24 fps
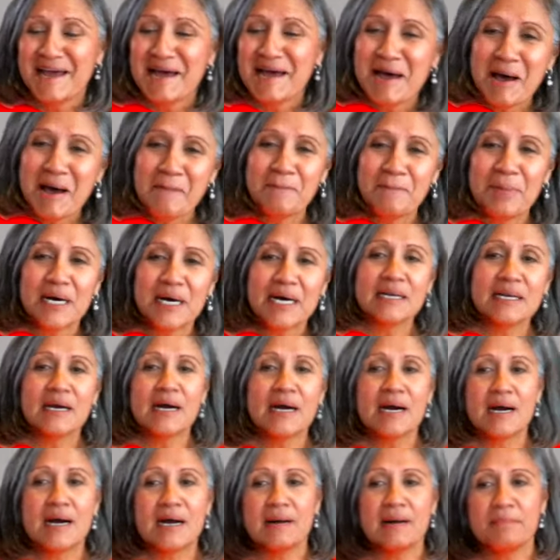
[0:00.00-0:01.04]
But
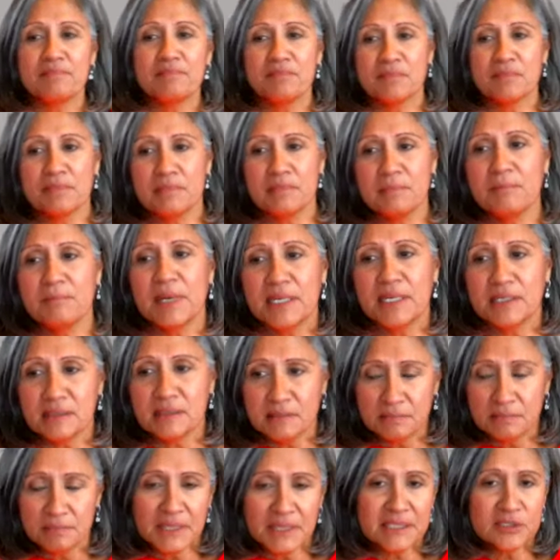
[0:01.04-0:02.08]

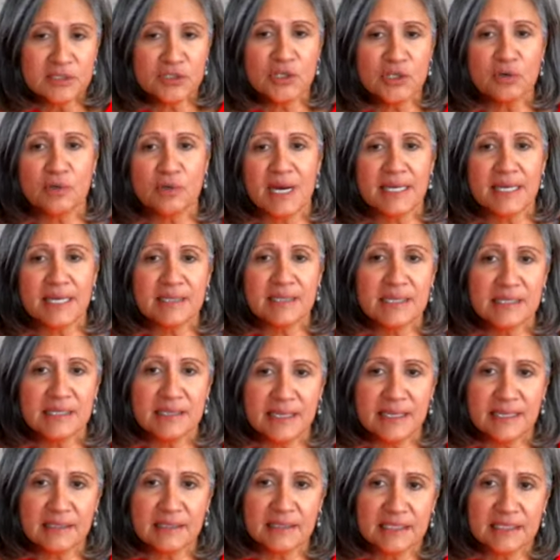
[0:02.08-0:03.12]
so I think
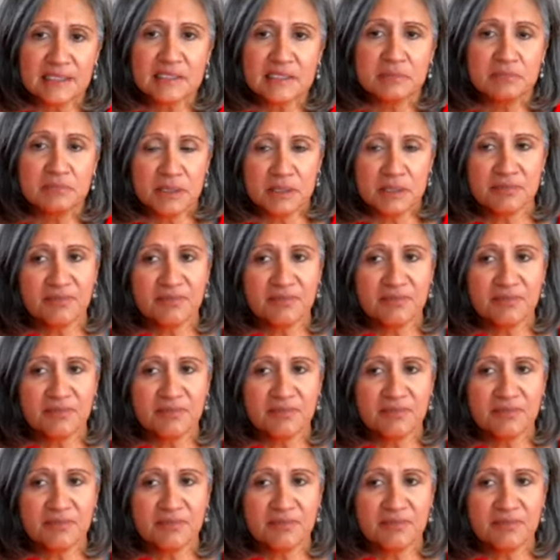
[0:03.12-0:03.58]
that's a big